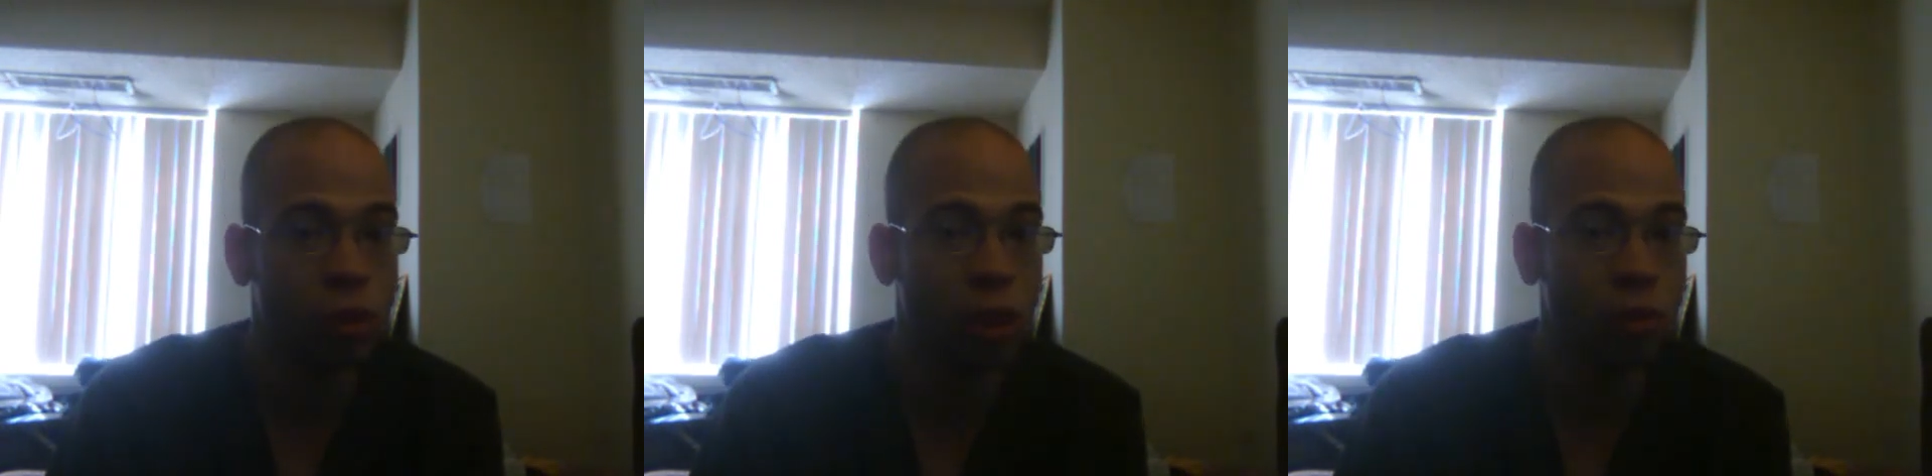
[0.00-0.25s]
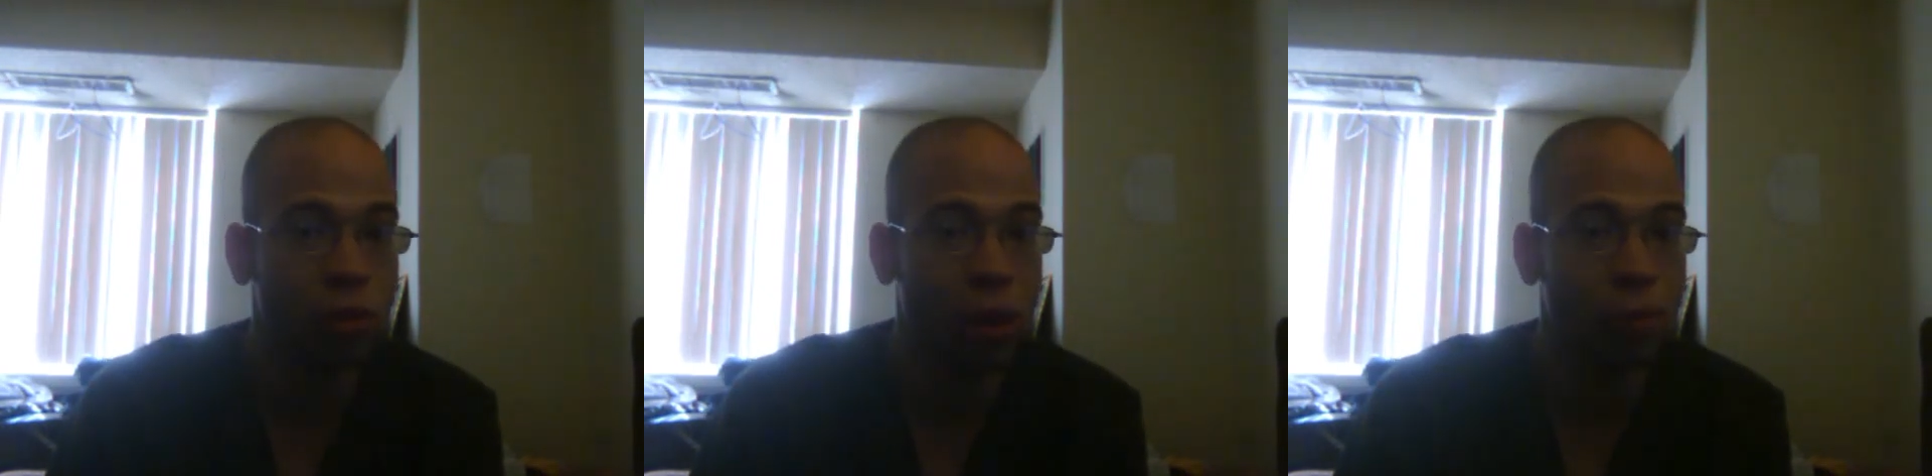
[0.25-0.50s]

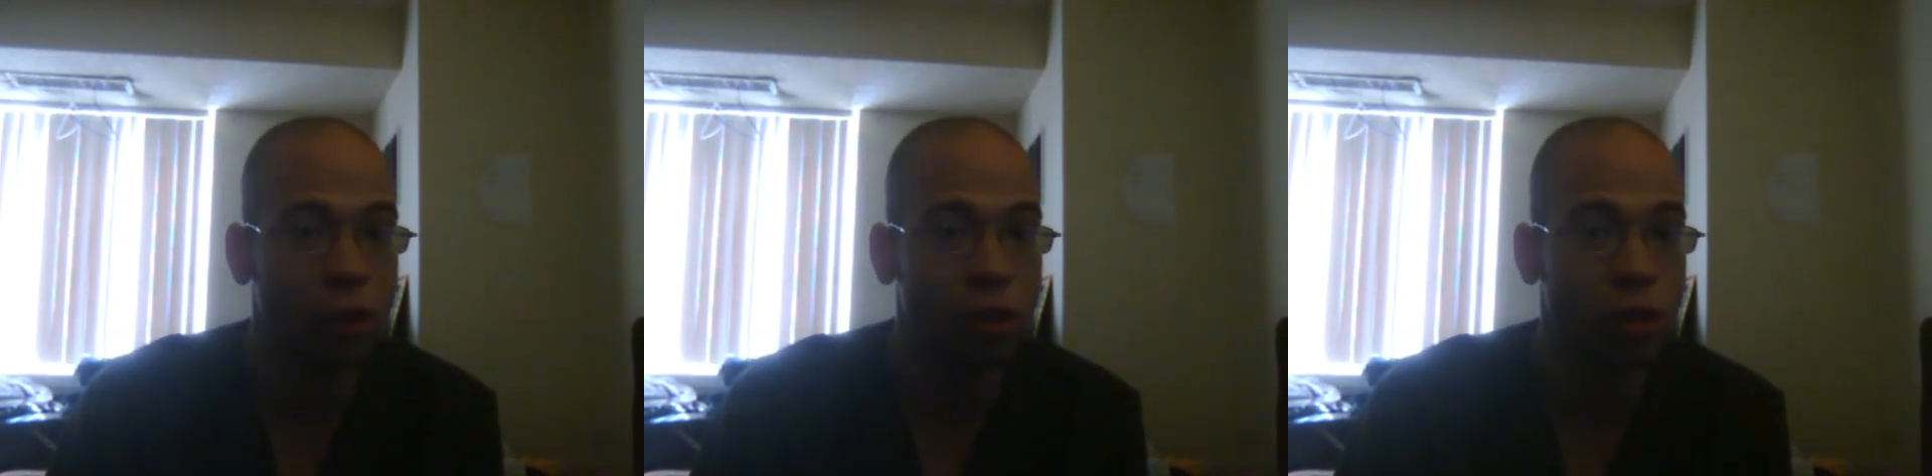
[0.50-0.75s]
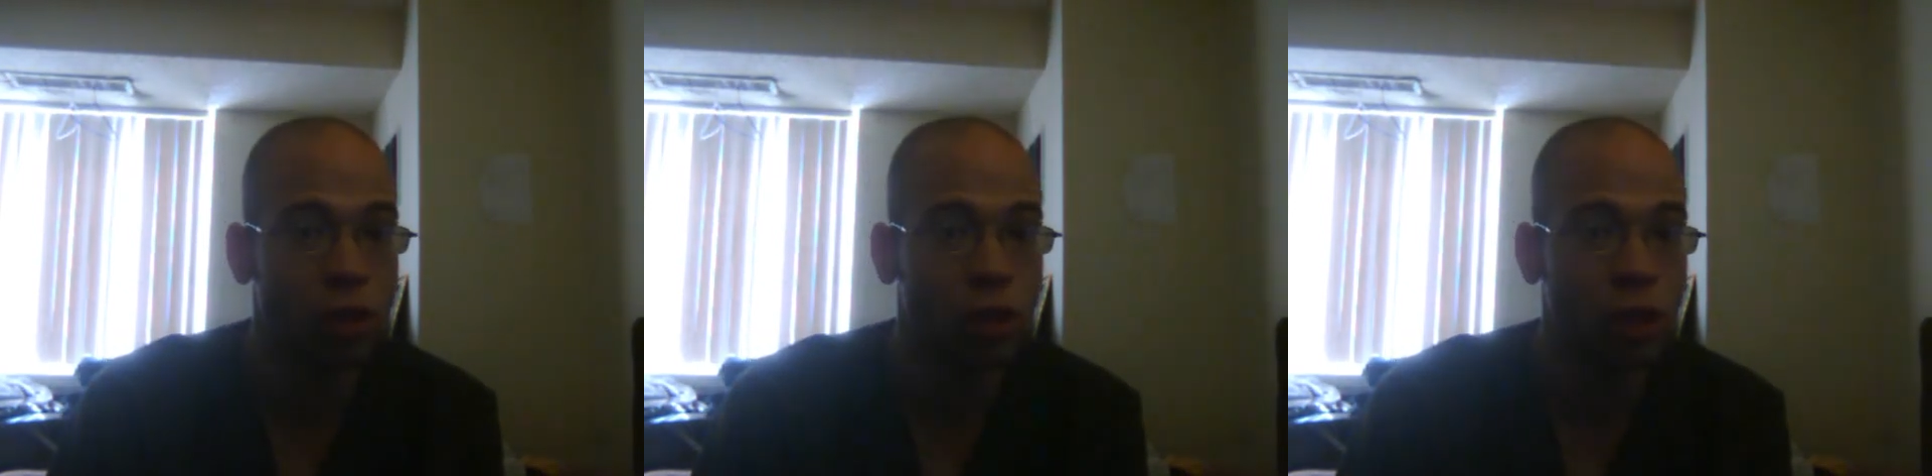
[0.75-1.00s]
lemon grab
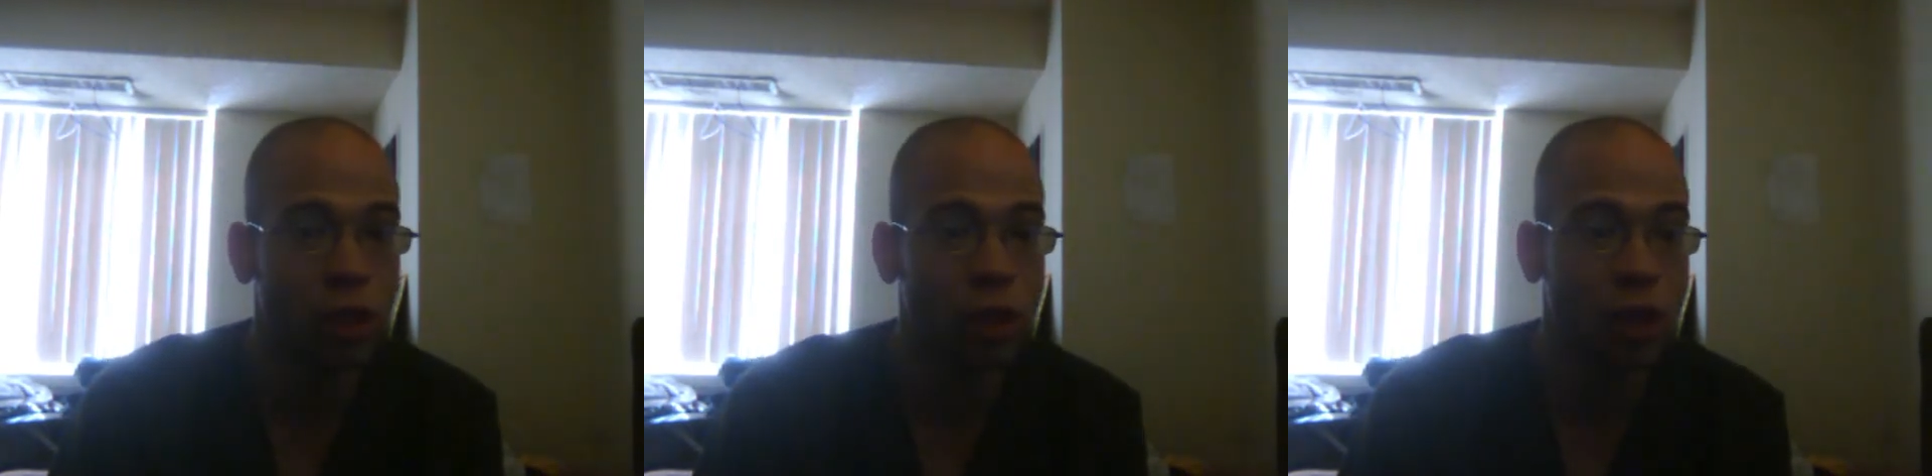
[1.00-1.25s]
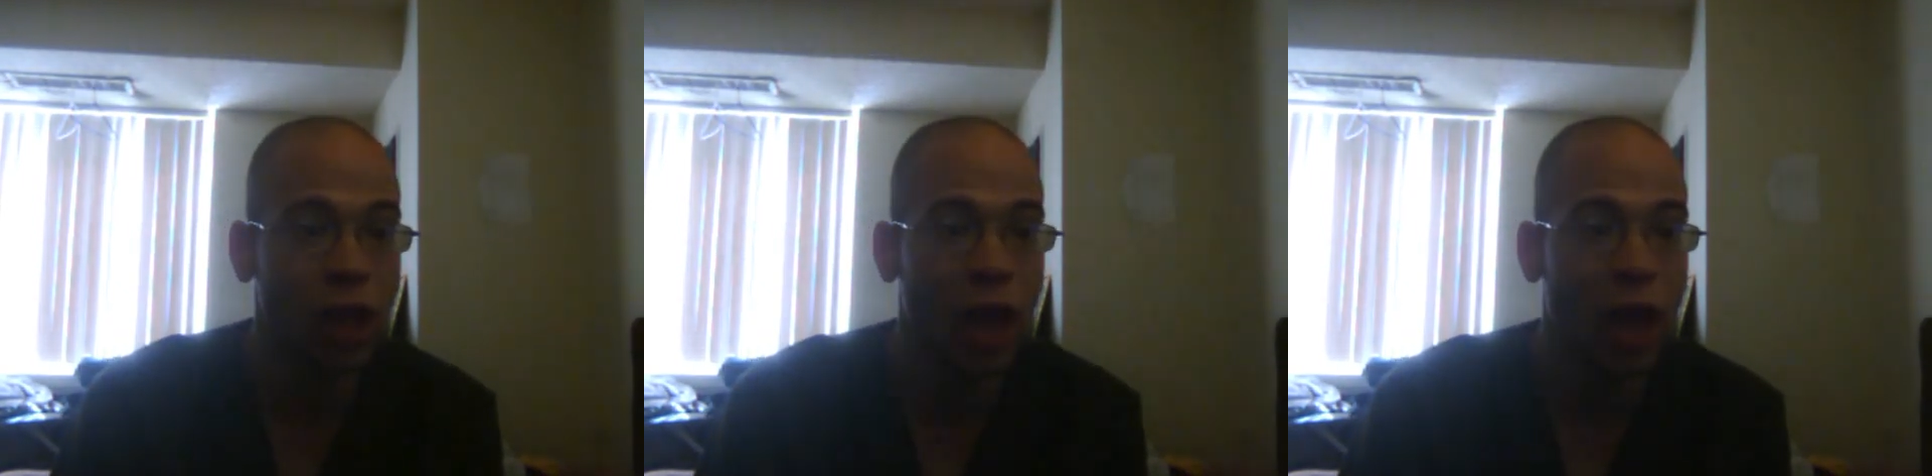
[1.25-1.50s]
brother,
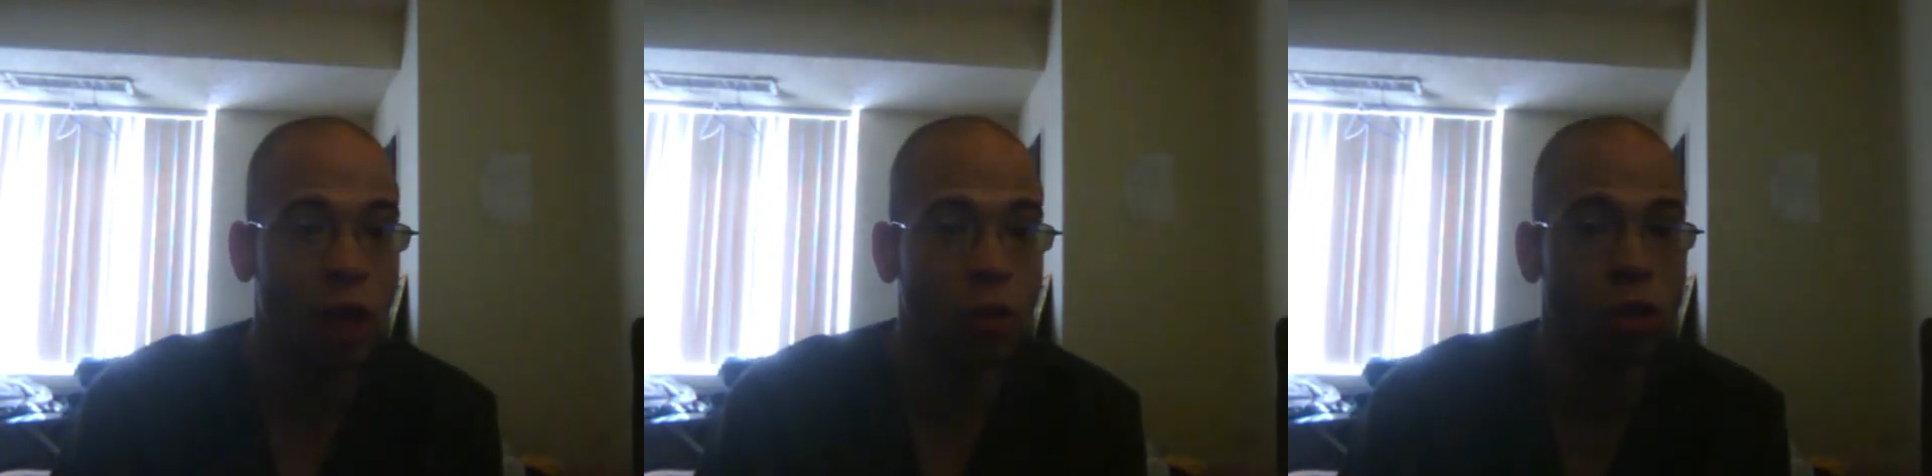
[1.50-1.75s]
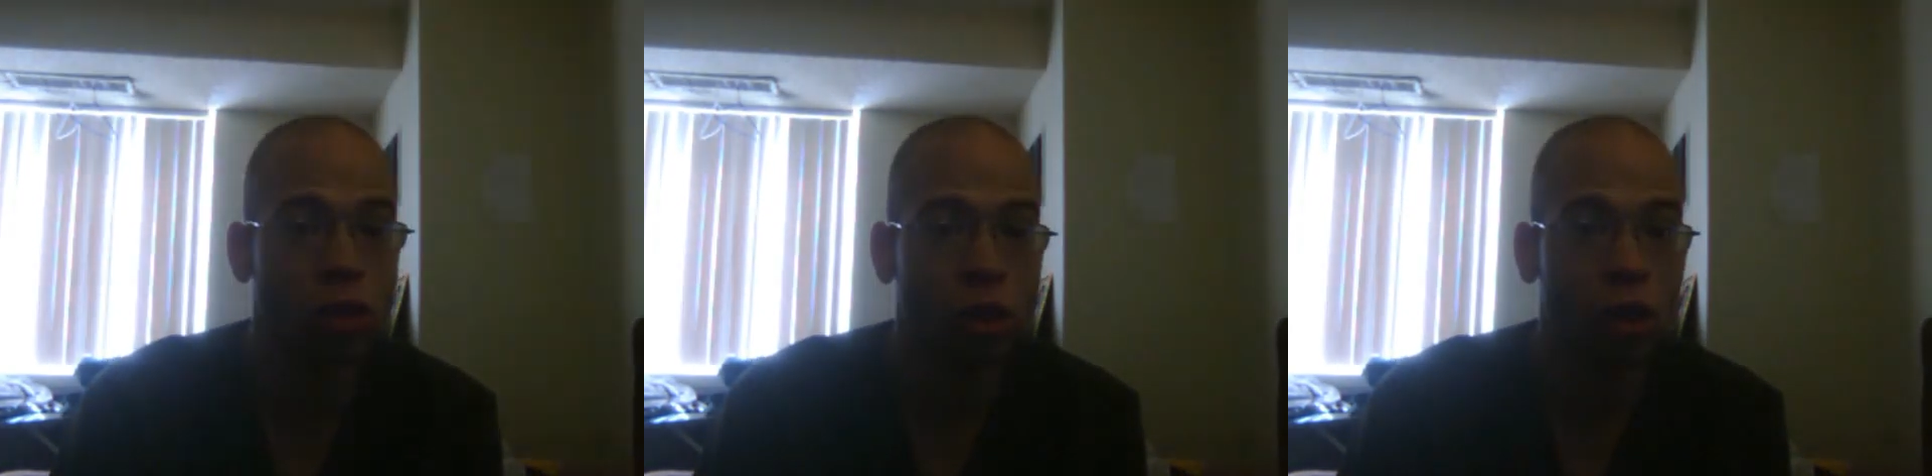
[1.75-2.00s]
this guy
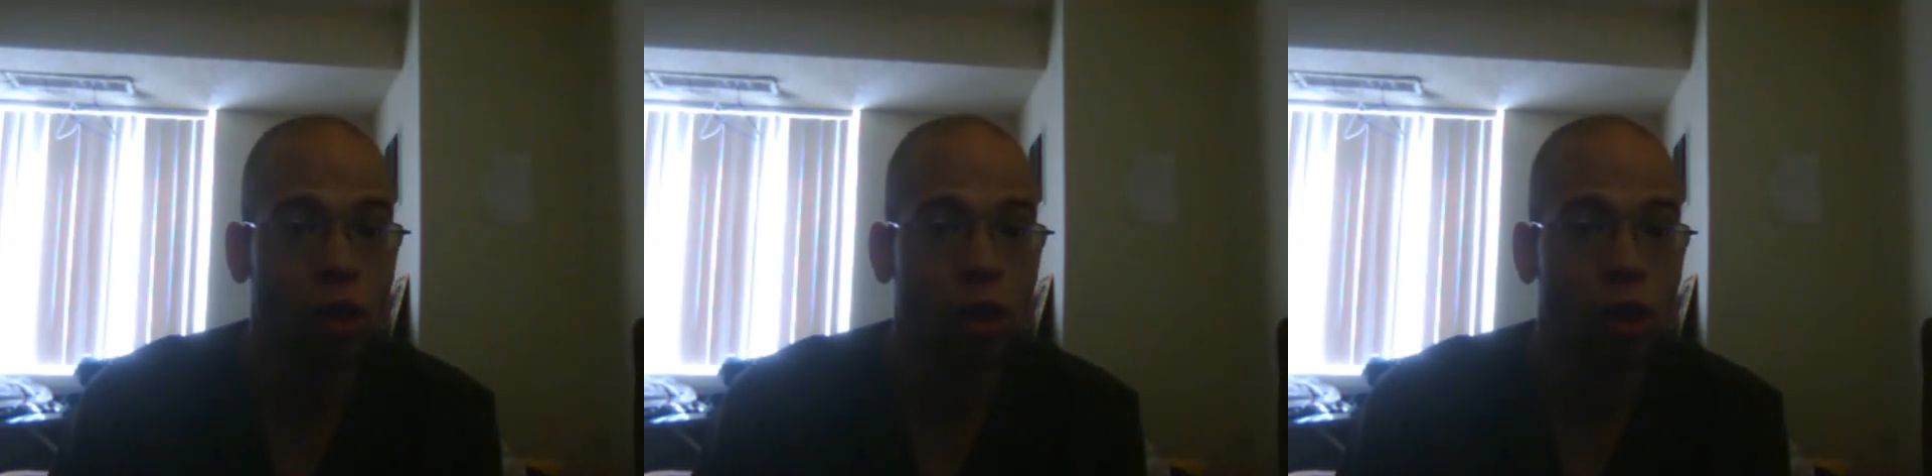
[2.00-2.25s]
was